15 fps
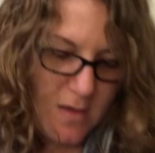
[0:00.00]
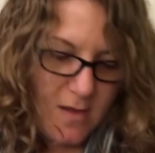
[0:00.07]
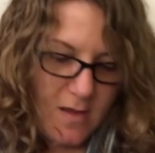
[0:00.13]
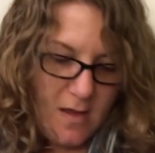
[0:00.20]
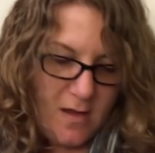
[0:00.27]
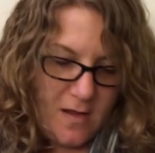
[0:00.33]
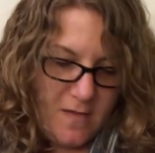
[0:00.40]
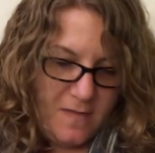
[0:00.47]

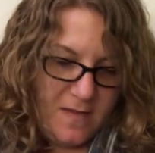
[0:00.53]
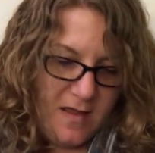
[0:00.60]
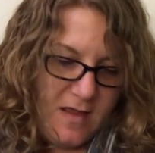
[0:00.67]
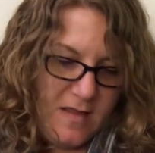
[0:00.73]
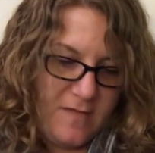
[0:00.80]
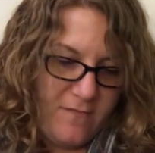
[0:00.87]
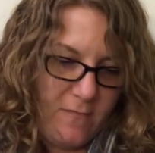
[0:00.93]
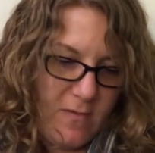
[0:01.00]
I got
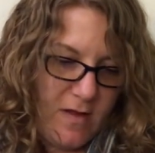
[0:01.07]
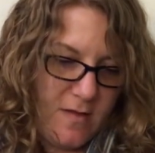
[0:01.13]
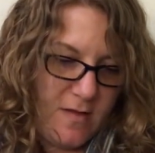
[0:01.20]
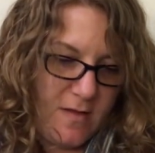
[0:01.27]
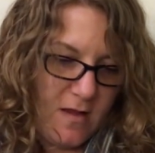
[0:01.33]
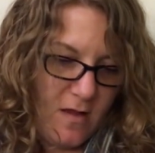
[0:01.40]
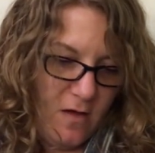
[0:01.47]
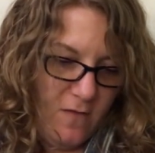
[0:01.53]
these for
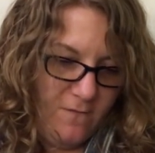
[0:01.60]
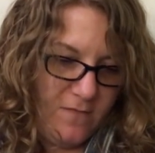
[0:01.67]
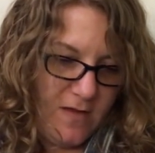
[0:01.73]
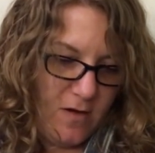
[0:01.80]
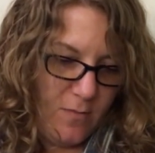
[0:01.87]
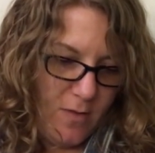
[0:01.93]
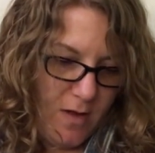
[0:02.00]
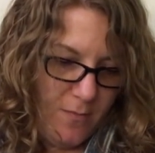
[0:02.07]
myself. They're
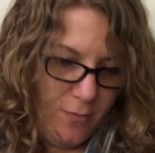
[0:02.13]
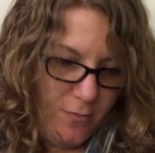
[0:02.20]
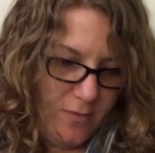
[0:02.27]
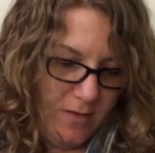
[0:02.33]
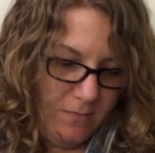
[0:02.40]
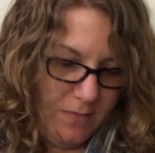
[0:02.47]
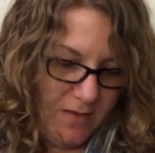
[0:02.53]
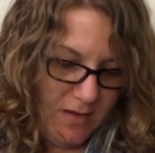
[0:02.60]

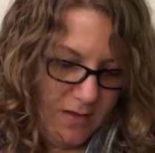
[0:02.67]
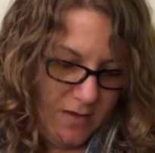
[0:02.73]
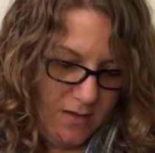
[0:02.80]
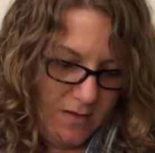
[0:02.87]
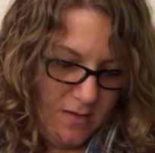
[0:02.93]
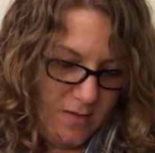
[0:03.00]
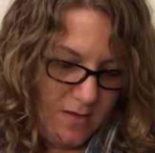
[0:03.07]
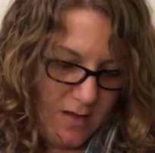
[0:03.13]
ballpoint
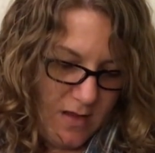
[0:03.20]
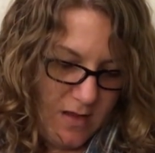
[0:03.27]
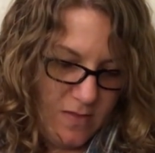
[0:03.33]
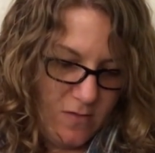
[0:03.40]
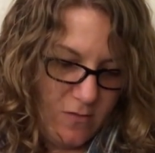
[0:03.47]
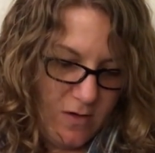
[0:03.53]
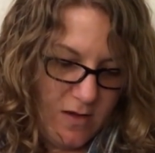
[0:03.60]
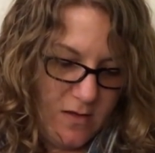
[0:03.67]
pens, and
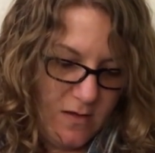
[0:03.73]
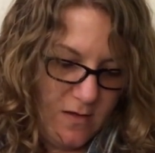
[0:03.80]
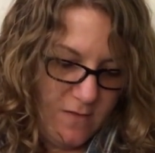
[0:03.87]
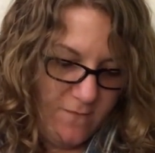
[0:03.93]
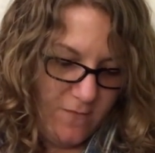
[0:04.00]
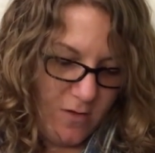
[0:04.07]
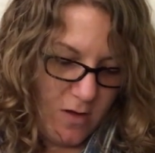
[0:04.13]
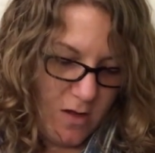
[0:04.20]
they're in the
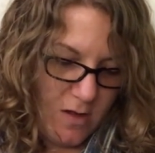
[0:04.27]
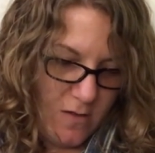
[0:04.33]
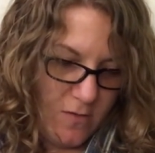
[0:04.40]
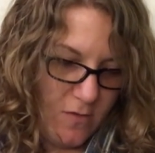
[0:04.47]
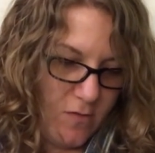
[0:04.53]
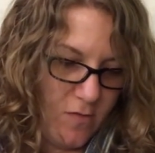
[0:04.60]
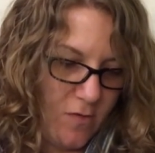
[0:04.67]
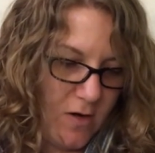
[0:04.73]
different
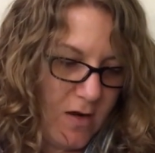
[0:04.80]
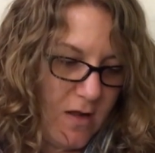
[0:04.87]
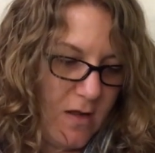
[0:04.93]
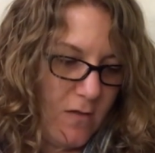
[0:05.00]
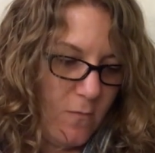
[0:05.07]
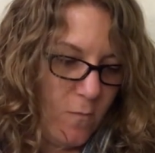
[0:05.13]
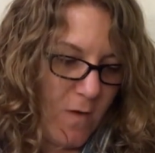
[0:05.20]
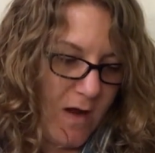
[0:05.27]
colors. They're
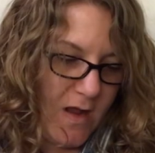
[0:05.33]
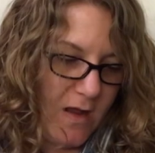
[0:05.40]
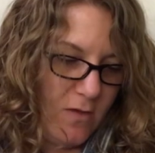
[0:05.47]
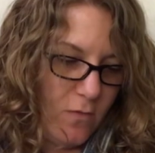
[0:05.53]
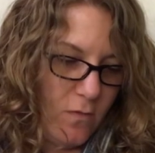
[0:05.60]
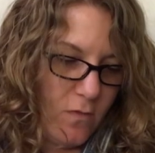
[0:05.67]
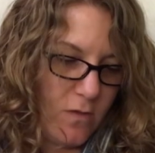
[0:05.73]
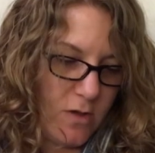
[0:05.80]
in red,
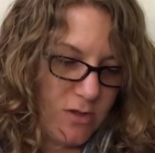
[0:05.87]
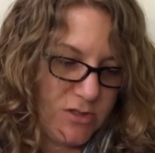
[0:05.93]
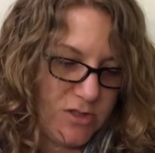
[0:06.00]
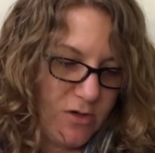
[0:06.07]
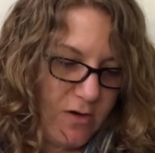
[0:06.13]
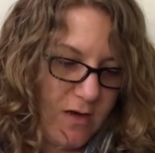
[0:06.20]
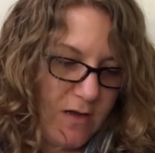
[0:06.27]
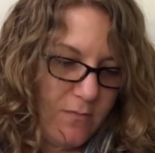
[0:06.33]
orange,
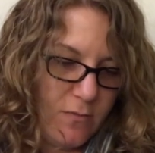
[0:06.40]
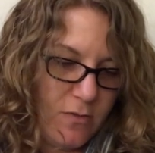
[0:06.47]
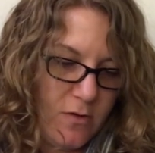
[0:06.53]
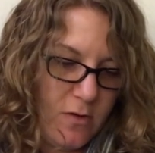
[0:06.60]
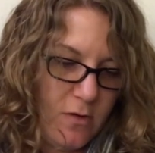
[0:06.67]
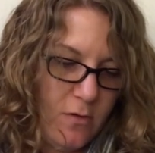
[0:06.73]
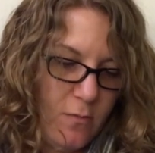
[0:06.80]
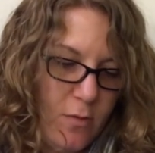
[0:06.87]
green,
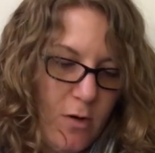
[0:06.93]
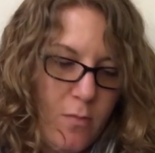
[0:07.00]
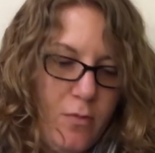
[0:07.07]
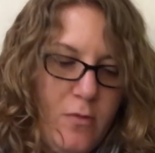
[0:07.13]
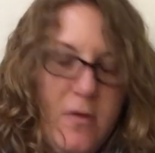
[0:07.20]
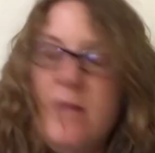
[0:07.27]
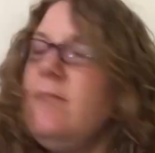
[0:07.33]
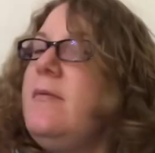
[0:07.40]
blue, purple,
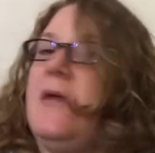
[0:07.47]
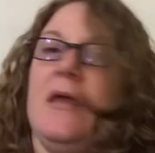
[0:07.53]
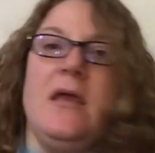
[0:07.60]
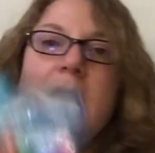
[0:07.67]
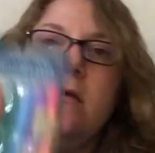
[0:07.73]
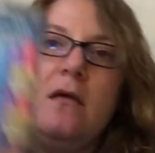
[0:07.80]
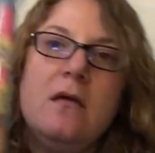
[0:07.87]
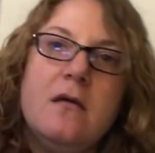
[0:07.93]
and pink.
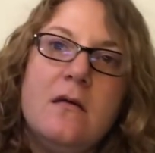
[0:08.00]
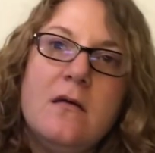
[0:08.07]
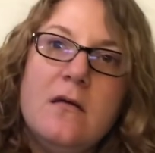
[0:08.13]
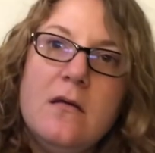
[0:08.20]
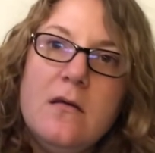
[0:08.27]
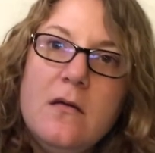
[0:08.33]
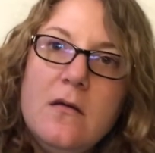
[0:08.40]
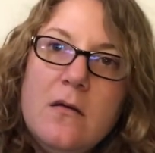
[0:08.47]

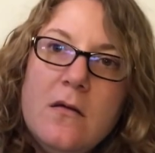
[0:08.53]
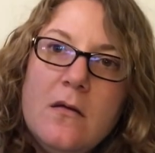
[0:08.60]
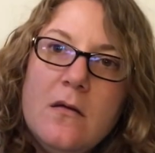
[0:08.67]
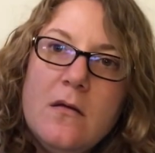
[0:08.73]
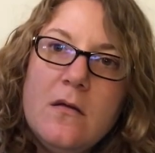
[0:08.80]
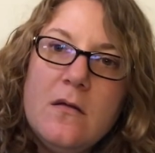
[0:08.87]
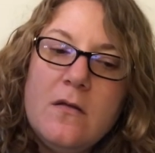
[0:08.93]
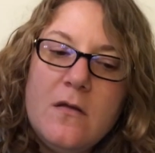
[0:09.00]

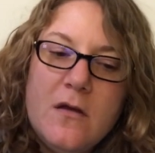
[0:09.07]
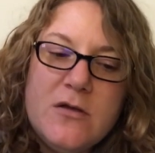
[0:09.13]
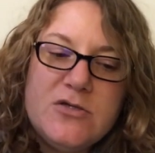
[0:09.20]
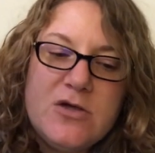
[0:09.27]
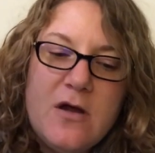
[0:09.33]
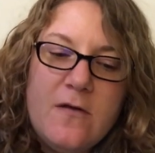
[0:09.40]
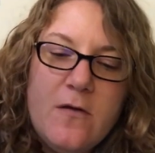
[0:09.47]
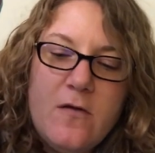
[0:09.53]
I'll
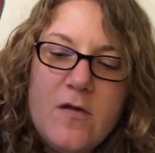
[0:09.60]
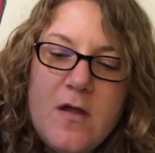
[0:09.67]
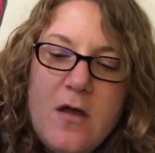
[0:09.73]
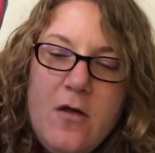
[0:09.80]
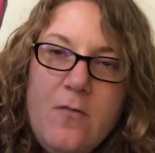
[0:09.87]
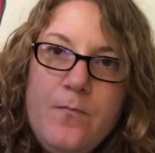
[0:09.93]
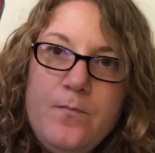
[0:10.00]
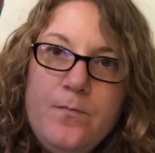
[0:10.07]
try those out.